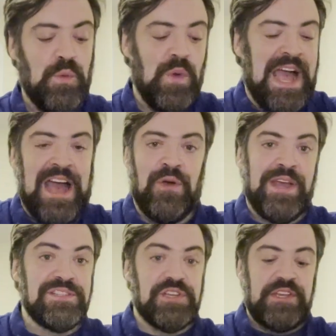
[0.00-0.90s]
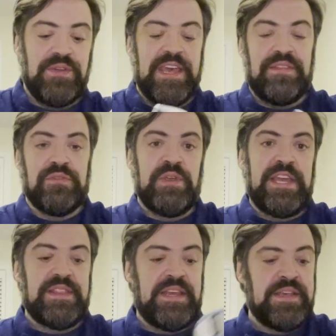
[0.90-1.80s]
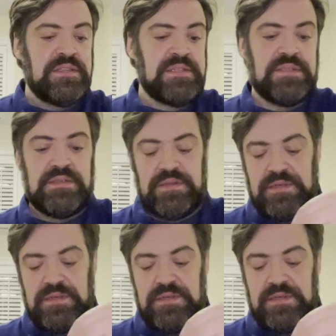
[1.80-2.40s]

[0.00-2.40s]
Wow. And so you get 3 of these,